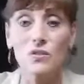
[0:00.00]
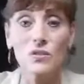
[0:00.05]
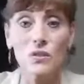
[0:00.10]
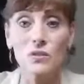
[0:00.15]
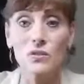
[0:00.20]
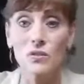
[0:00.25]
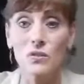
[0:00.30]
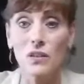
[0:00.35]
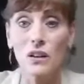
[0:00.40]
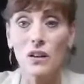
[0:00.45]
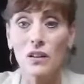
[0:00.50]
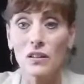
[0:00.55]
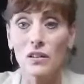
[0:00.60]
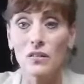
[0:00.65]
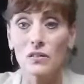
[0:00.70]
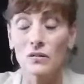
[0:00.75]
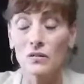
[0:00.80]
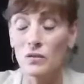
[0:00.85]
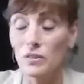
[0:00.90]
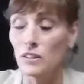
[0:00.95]
Those are all
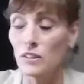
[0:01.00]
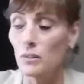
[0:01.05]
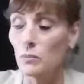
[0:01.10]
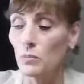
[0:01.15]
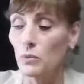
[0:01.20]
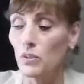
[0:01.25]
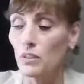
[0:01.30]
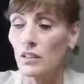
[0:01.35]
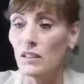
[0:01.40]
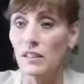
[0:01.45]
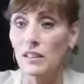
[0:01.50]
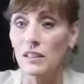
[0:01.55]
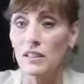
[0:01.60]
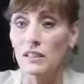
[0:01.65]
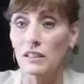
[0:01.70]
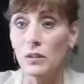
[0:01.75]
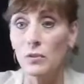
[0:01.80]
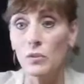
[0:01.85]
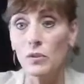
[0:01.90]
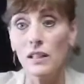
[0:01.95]
really important things
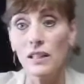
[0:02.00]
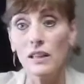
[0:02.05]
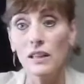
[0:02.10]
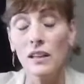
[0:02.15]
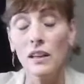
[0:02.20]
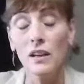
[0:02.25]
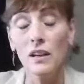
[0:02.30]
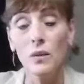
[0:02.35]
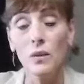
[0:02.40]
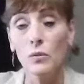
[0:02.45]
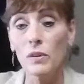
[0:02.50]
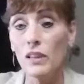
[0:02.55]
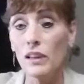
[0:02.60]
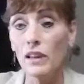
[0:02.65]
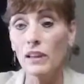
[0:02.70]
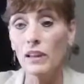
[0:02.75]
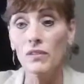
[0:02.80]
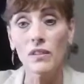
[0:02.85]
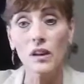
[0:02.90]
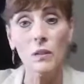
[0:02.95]
that we we
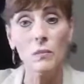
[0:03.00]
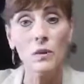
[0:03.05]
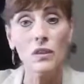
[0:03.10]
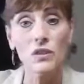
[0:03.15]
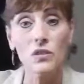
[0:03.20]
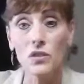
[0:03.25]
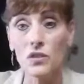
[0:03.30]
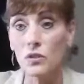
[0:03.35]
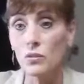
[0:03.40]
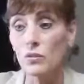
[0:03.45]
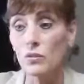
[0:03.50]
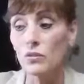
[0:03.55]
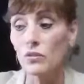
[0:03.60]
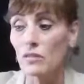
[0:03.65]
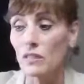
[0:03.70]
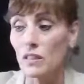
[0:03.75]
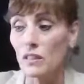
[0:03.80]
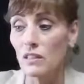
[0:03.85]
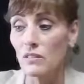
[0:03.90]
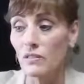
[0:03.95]
have a bunch of
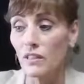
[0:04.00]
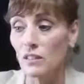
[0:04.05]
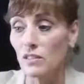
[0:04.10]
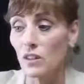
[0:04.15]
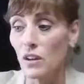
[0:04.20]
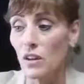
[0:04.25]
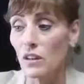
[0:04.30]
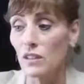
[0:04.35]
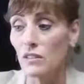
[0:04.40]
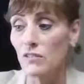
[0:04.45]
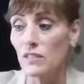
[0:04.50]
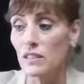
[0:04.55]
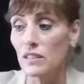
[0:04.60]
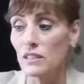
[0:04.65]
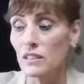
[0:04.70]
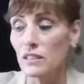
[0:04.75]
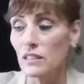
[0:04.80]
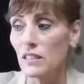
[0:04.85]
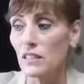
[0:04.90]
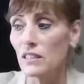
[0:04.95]
tools that affect all of
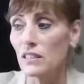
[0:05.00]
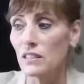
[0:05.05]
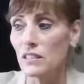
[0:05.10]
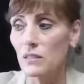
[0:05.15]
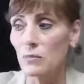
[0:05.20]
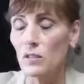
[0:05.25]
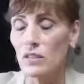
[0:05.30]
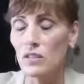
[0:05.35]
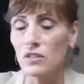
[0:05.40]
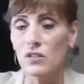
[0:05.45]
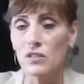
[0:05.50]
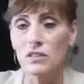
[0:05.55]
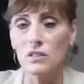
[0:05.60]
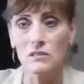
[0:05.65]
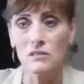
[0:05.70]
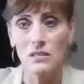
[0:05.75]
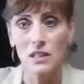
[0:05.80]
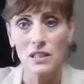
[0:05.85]
these things, and we just